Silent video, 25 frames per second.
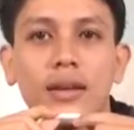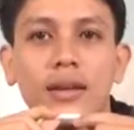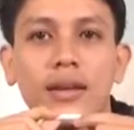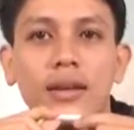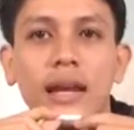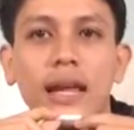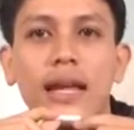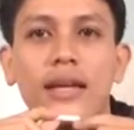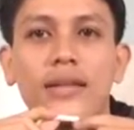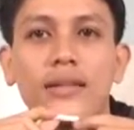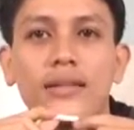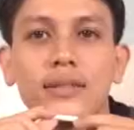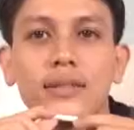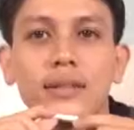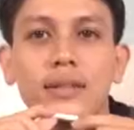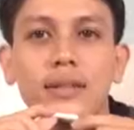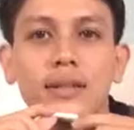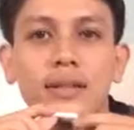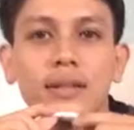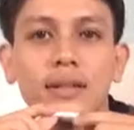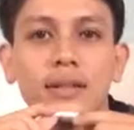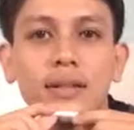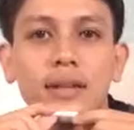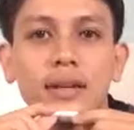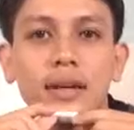Next,
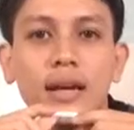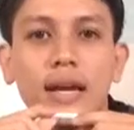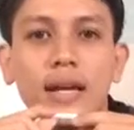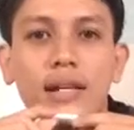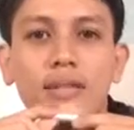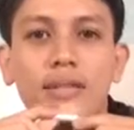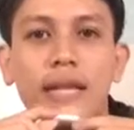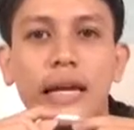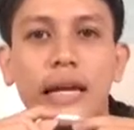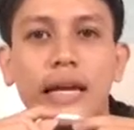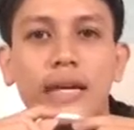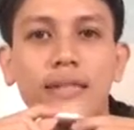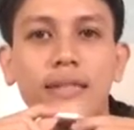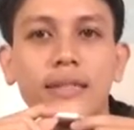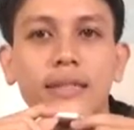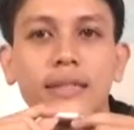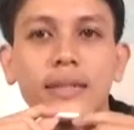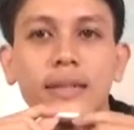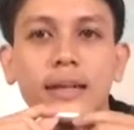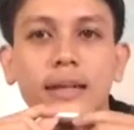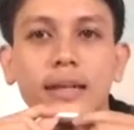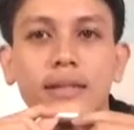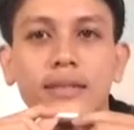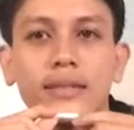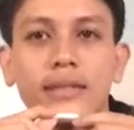he said
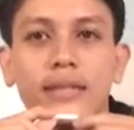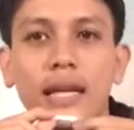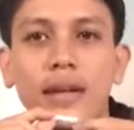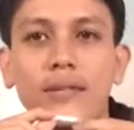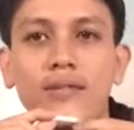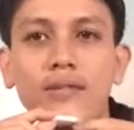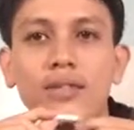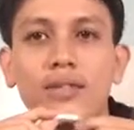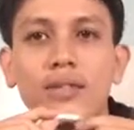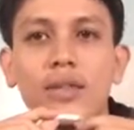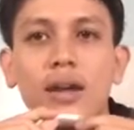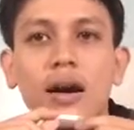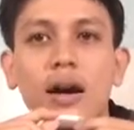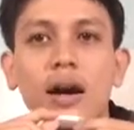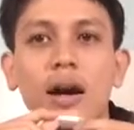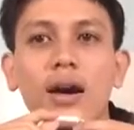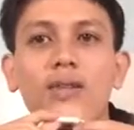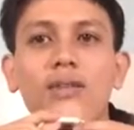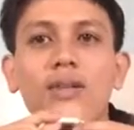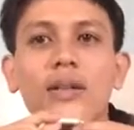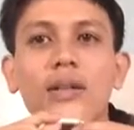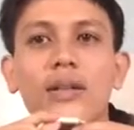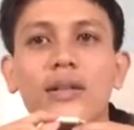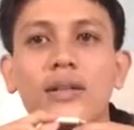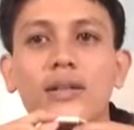some store
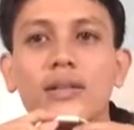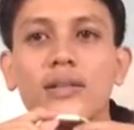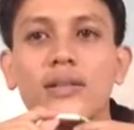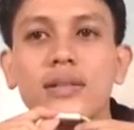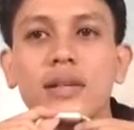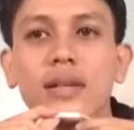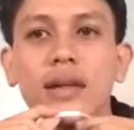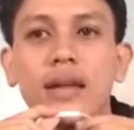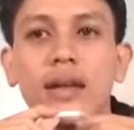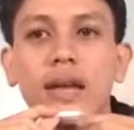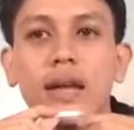owners